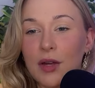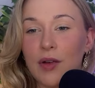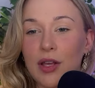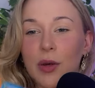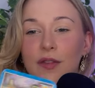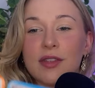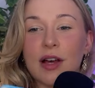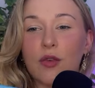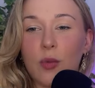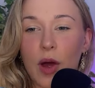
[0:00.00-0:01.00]
Right, you have
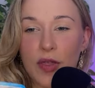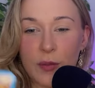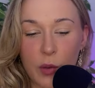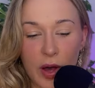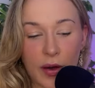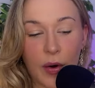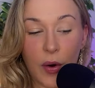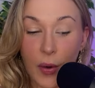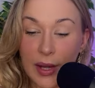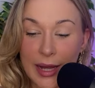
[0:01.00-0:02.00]
self-worth and
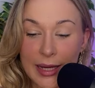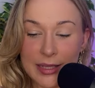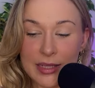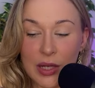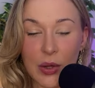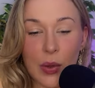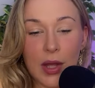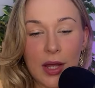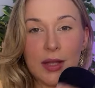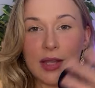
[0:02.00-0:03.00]
workaholic. So
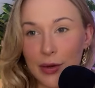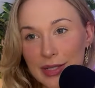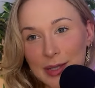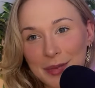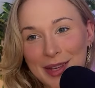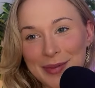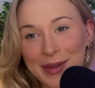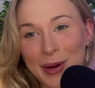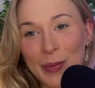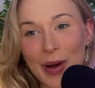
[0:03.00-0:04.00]
there is something
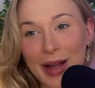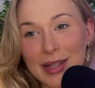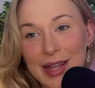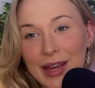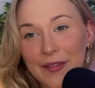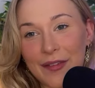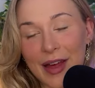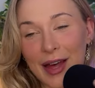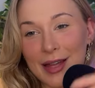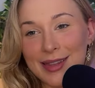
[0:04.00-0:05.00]
about your work life
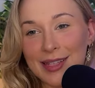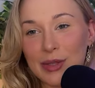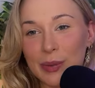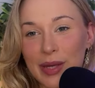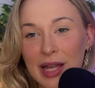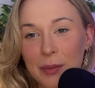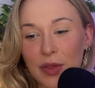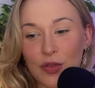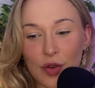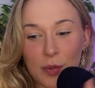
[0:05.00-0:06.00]
this week
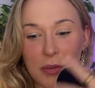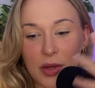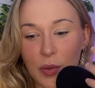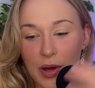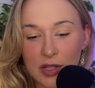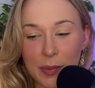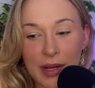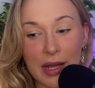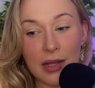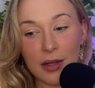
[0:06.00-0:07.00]
coming through. Maybe you are
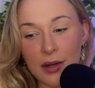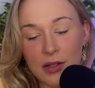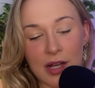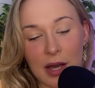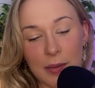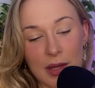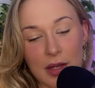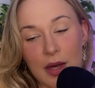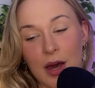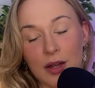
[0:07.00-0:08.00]
spending a lot of time
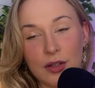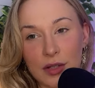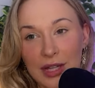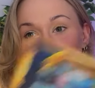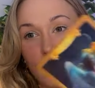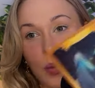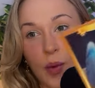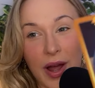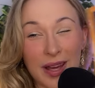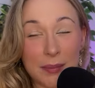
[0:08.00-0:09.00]
in your
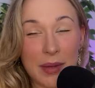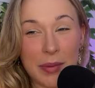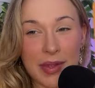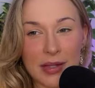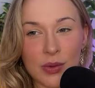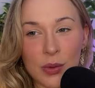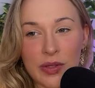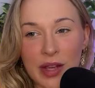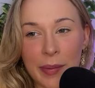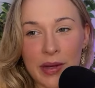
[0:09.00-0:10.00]
work, and maybe that's
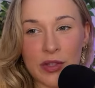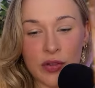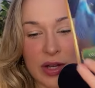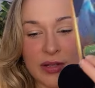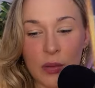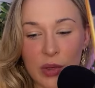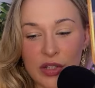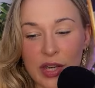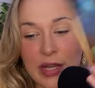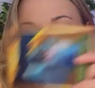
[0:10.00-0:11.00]
causing a bit of stress. And in
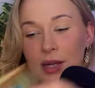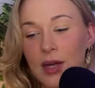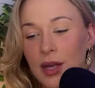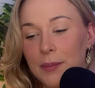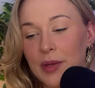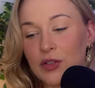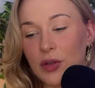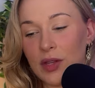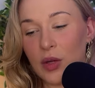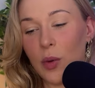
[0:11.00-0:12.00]
which case, make
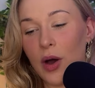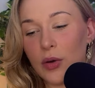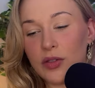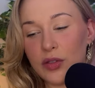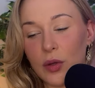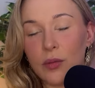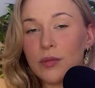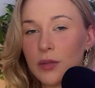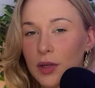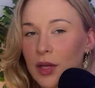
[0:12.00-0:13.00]
sure that you are also,
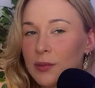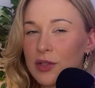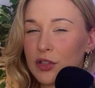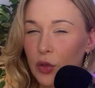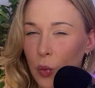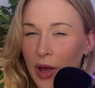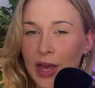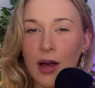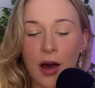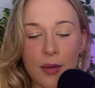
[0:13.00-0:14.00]
as much as you're
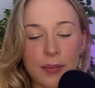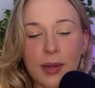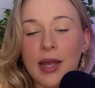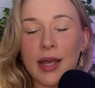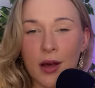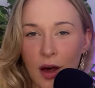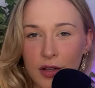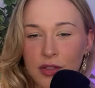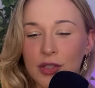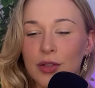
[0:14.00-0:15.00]
working hard, playing
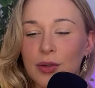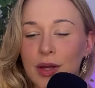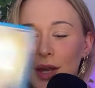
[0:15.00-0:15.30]
hard too.